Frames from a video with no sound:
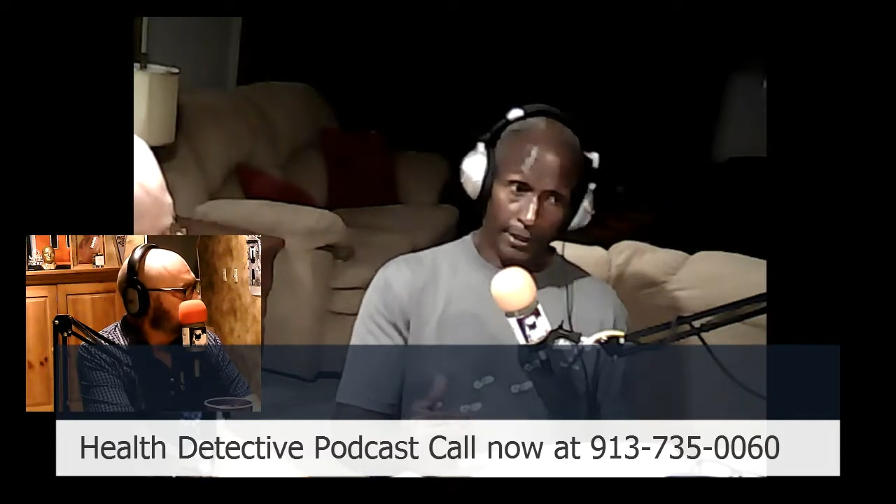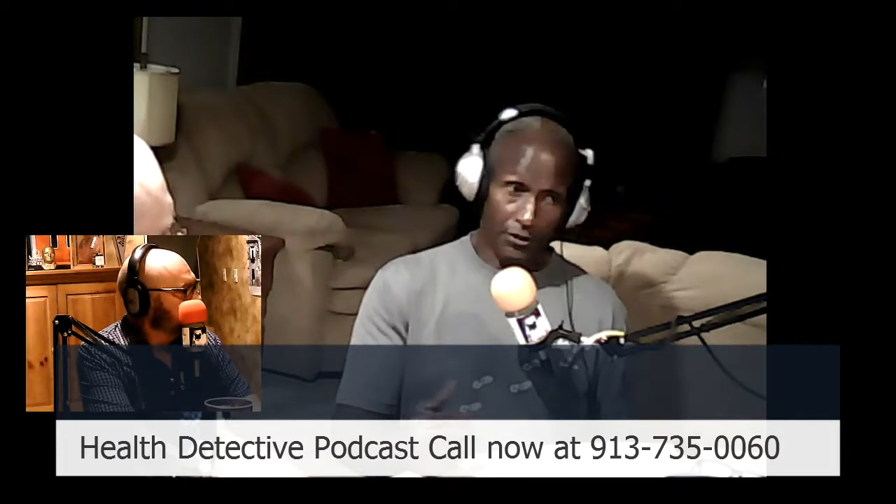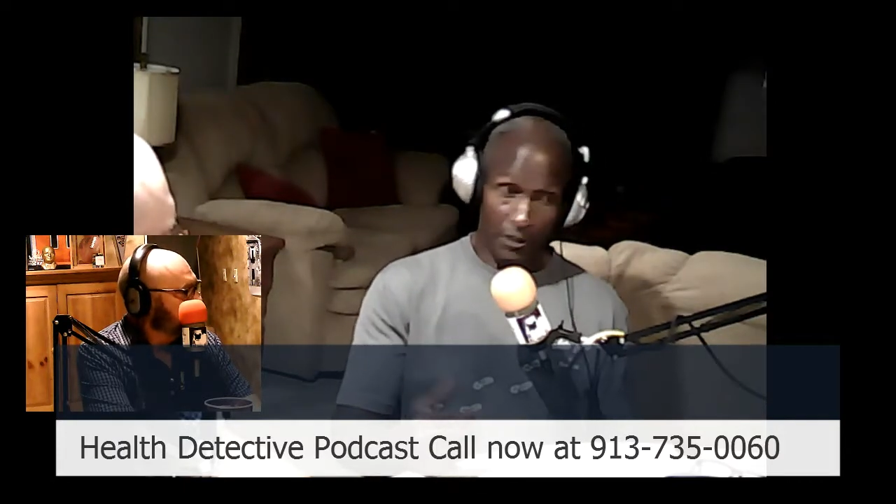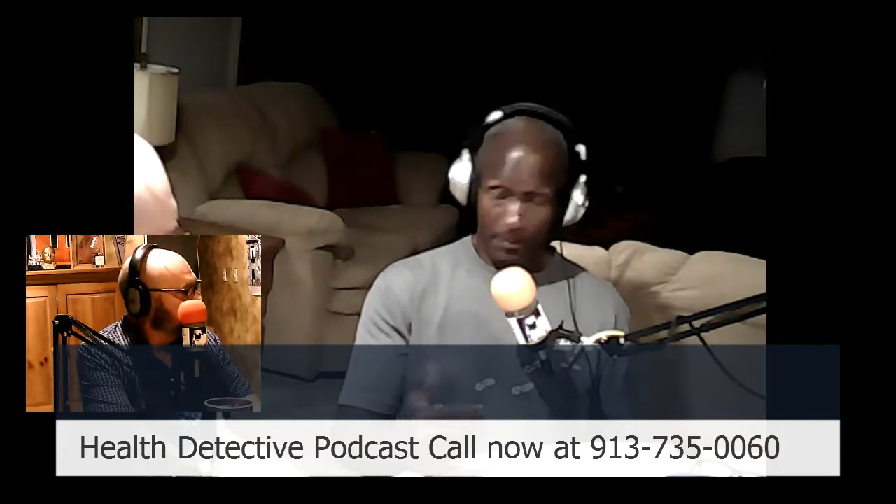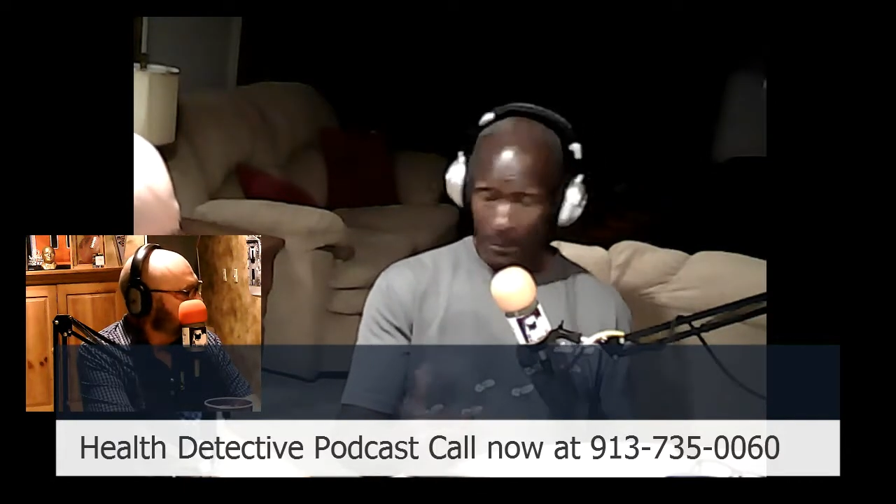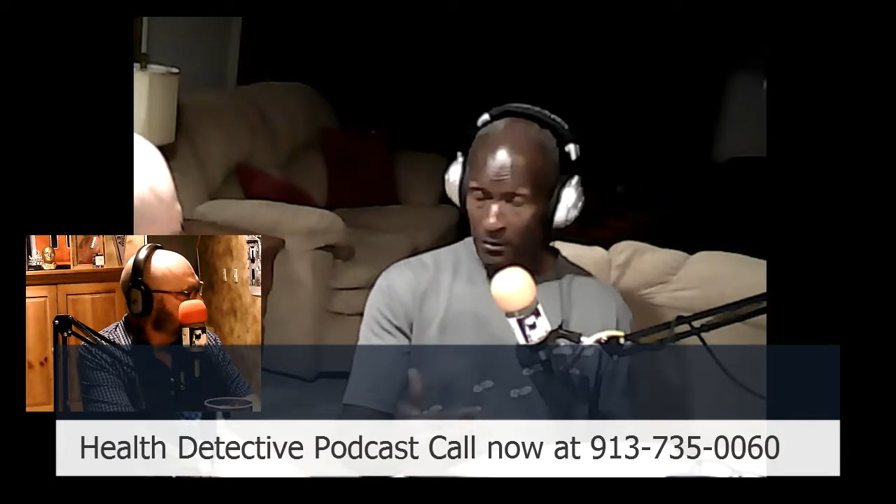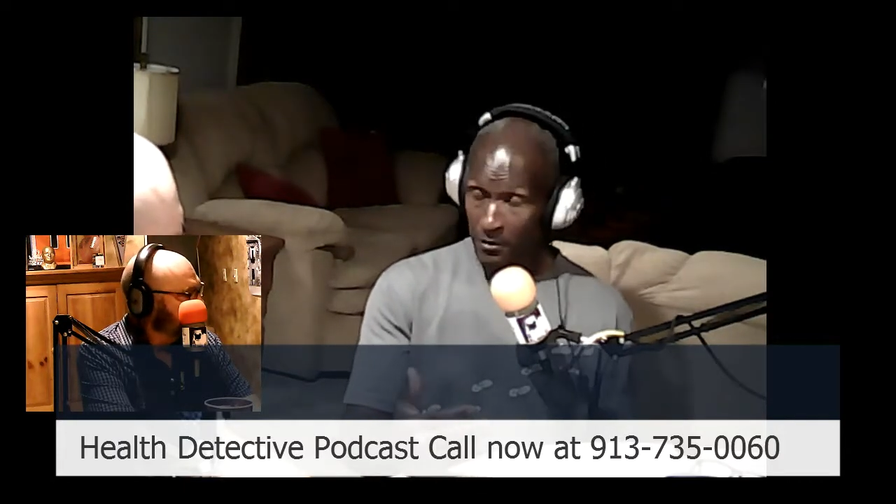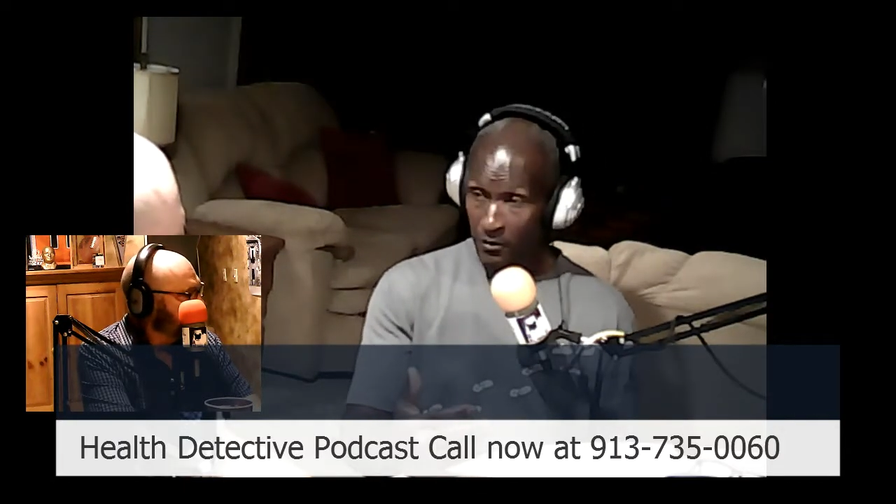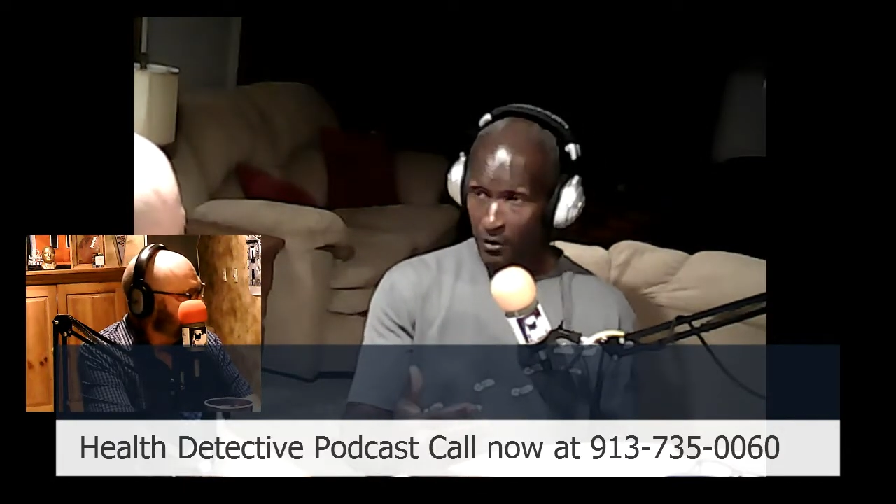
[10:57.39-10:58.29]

suspension